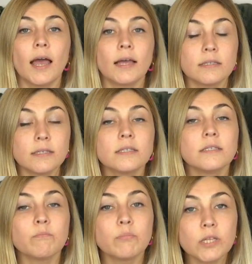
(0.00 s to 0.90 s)
and this
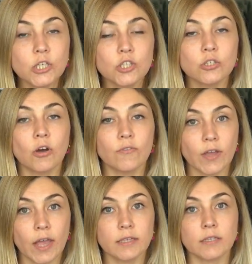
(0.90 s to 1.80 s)
depletion of
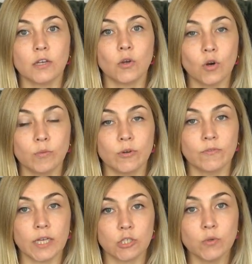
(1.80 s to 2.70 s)
eggs and hormone
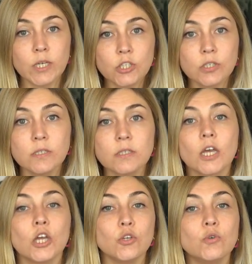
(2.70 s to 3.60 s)
fluctuations
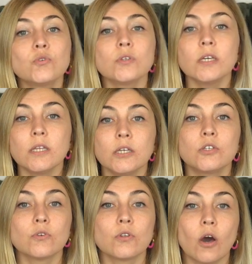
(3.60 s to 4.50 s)
usually
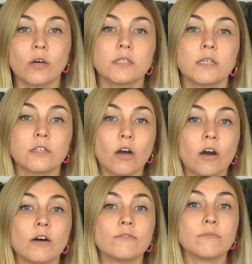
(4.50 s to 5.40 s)
lead to the onset
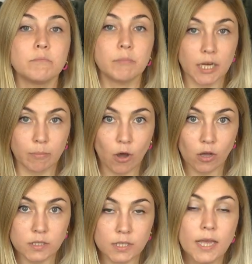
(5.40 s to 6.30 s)
of
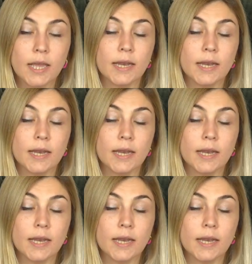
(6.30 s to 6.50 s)
menopause.